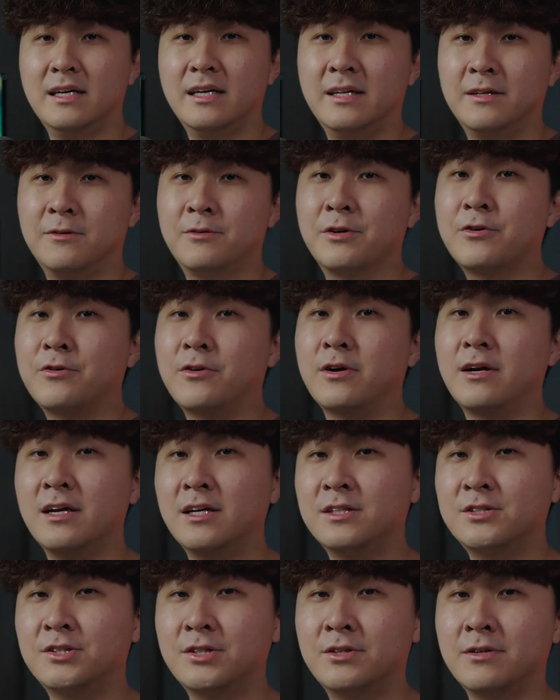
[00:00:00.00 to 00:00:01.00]
It
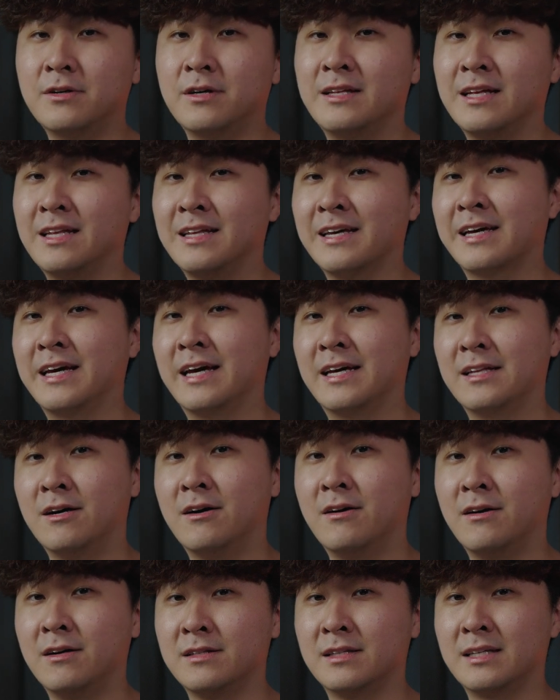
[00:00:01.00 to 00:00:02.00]
requires you to authenticate
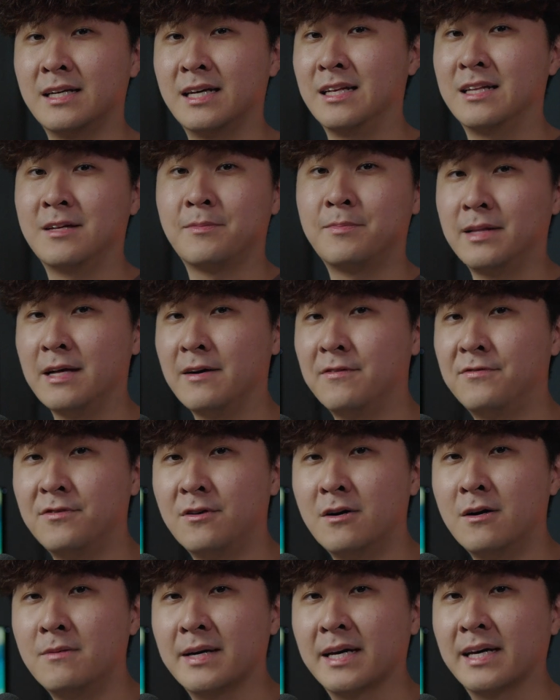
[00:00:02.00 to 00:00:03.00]
on another
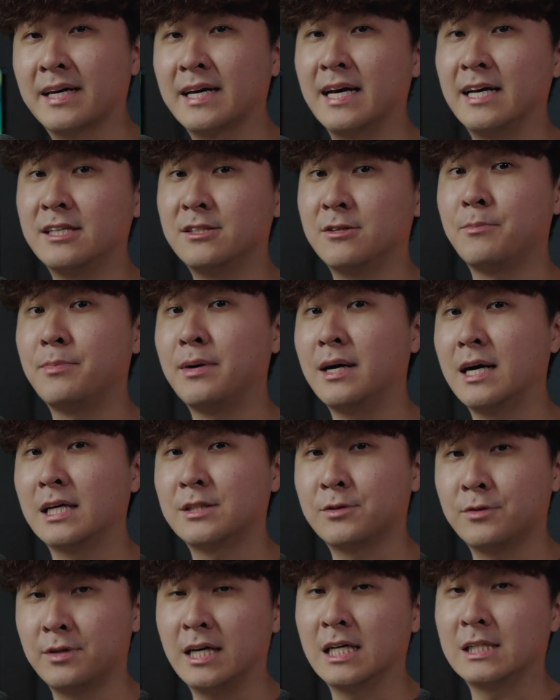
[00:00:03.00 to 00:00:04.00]
platform in case your
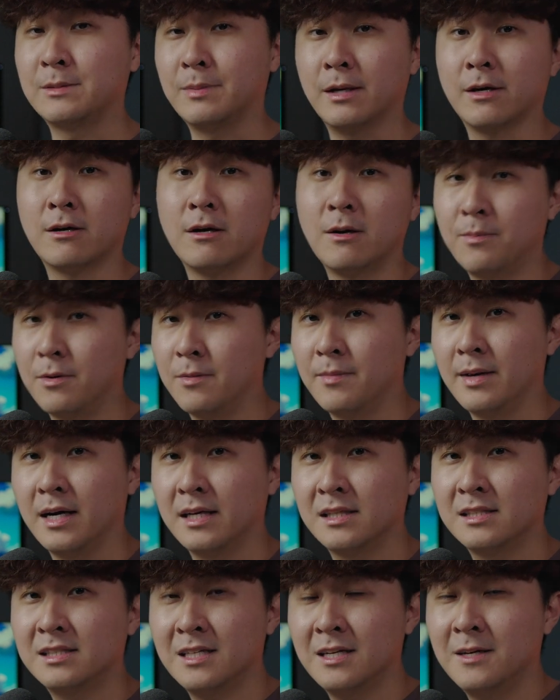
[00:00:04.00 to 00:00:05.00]
password has been
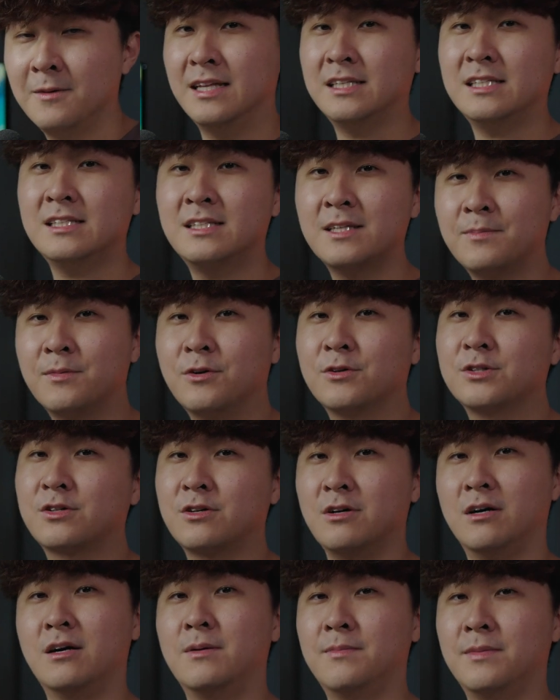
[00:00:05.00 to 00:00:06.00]
compromised. This is the most
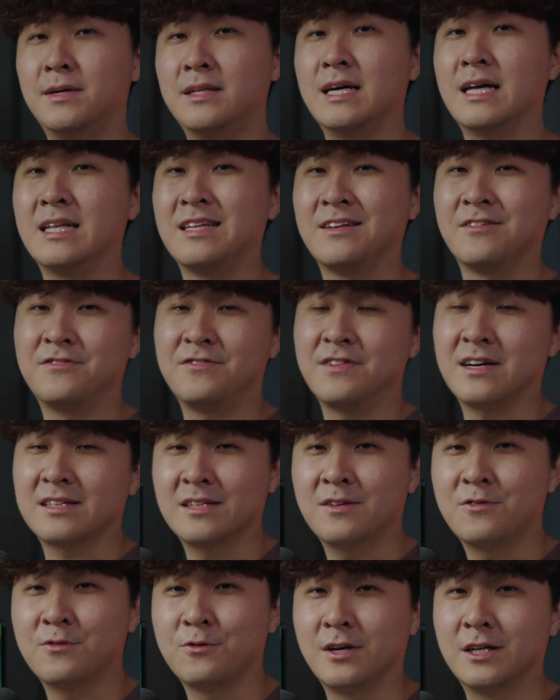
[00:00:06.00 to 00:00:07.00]
common and
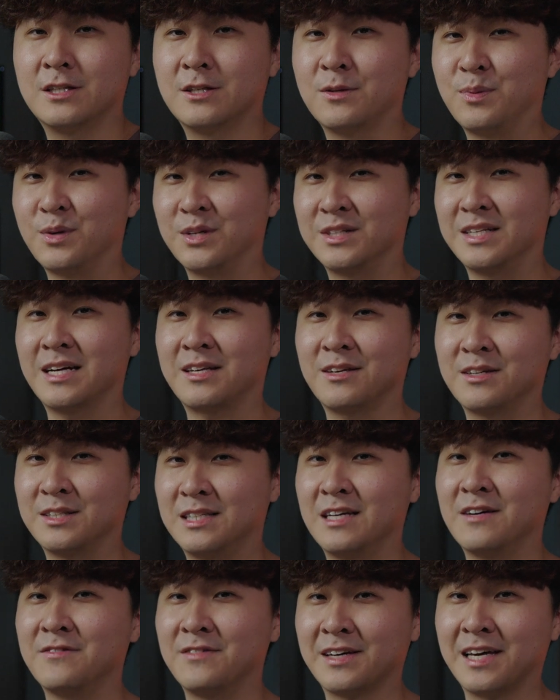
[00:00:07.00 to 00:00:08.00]
effective way to protect
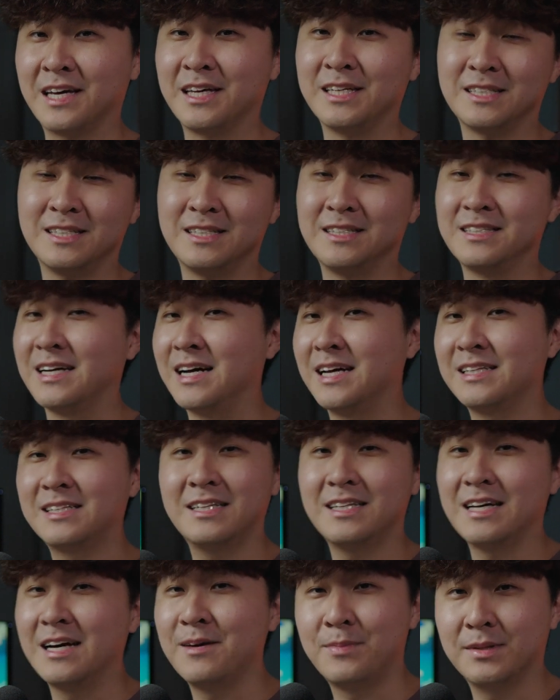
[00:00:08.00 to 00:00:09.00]
yourself against
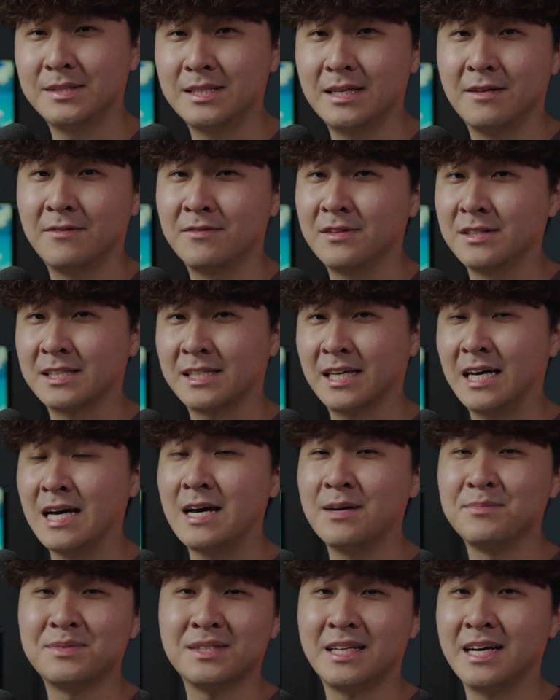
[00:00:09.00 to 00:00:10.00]
99% of the
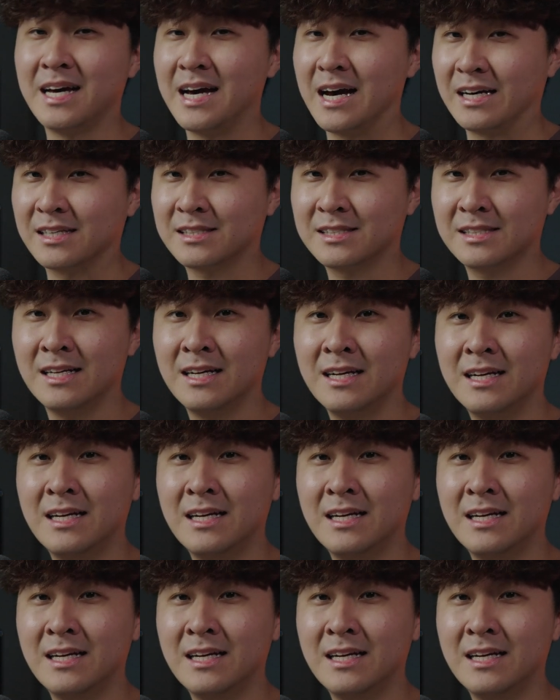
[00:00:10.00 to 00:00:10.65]
scams and hacks.